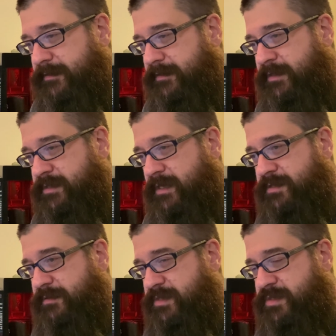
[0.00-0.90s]
there's
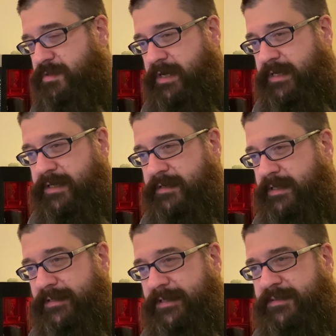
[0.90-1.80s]
also a story in here
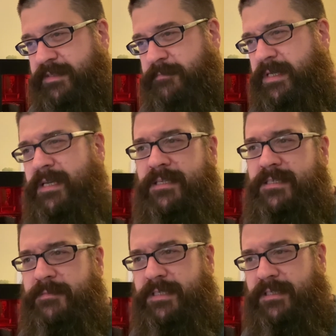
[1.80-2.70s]
that to me
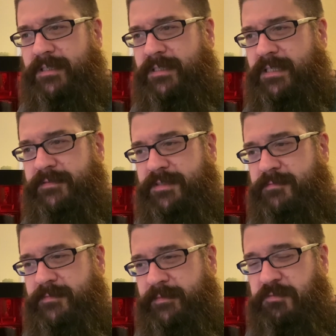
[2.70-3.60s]
seems like a kind of
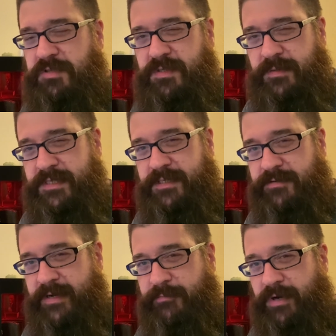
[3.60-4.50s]
a more twisted
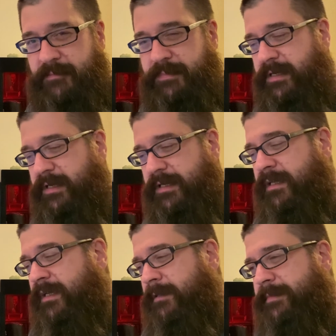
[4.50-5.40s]
Ray Bradbury,
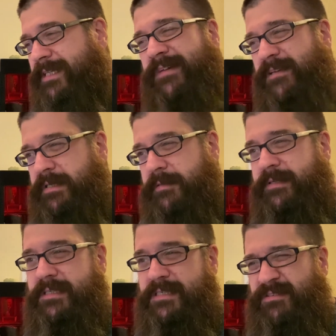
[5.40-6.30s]
but that might be
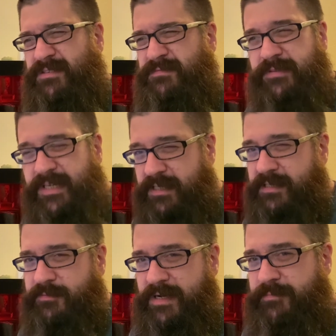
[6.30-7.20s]
because I was reading
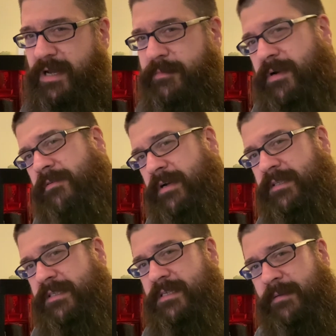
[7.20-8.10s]
some Ray Bradbury around
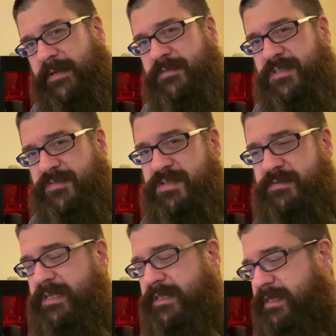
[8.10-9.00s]
the time I was first
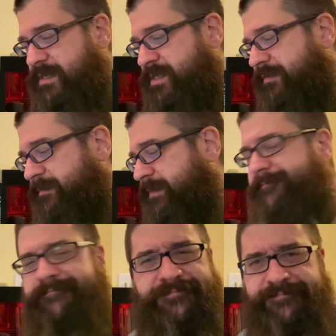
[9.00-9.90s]
reading Night Shift.
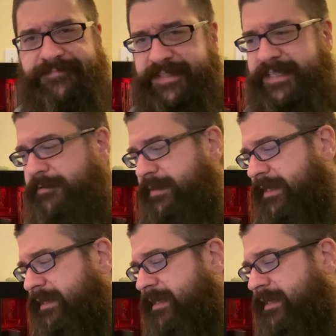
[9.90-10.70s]
But anyway,